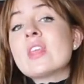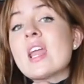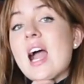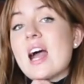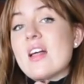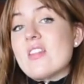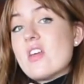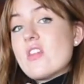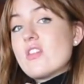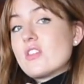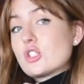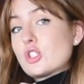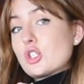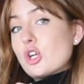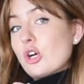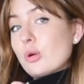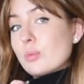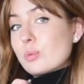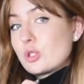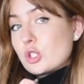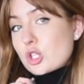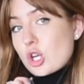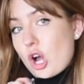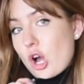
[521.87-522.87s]
And then the
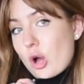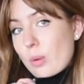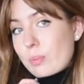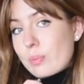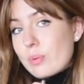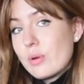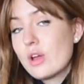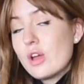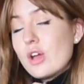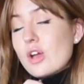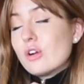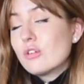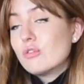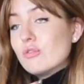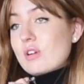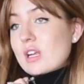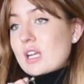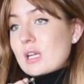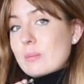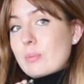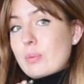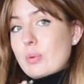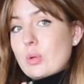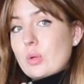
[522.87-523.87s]
Topshop
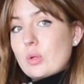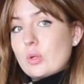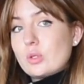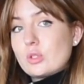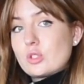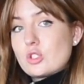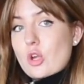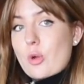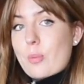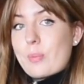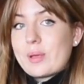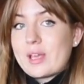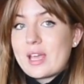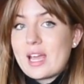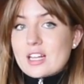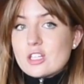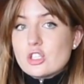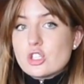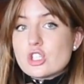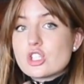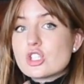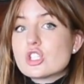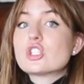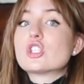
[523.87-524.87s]
ring pull top again,
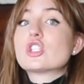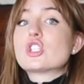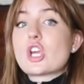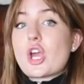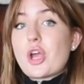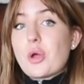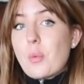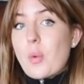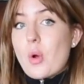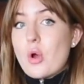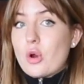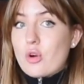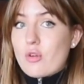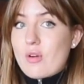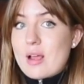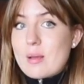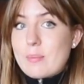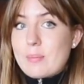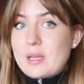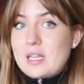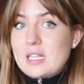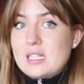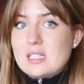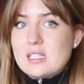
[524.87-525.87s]
just to show what a
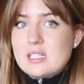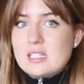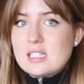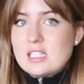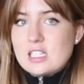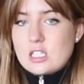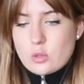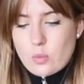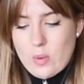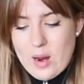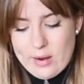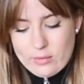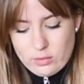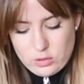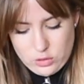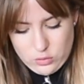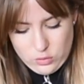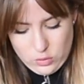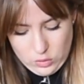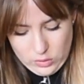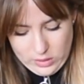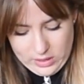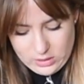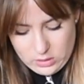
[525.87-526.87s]
great piece this is to wear under
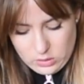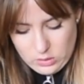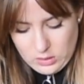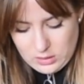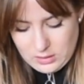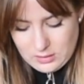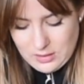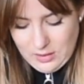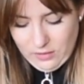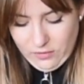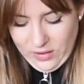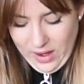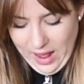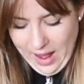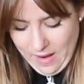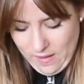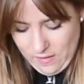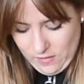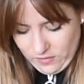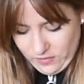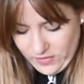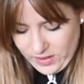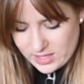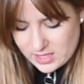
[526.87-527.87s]
all sorts of different
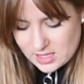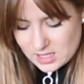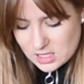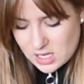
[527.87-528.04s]
outfits.